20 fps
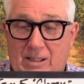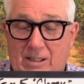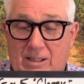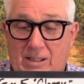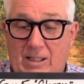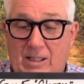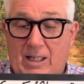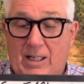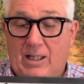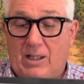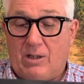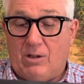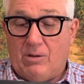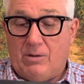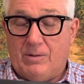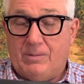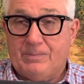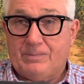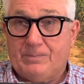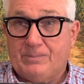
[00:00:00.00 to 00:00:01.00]

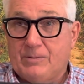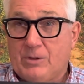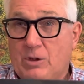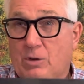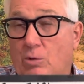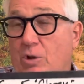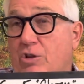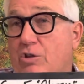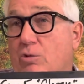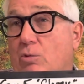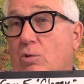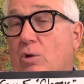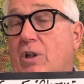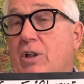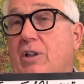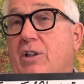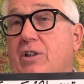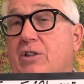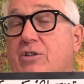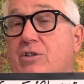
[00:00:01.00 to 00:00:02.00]
Now, which
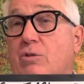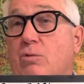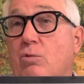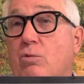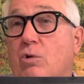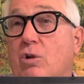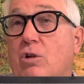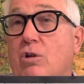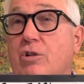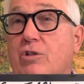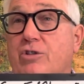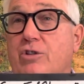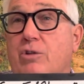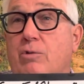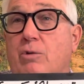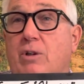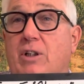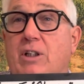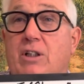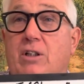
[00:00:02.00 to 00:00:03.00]
one is the worst?
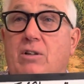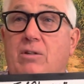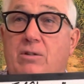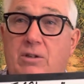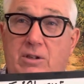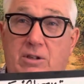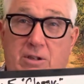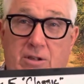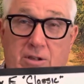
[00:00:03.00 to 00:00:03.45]
Well,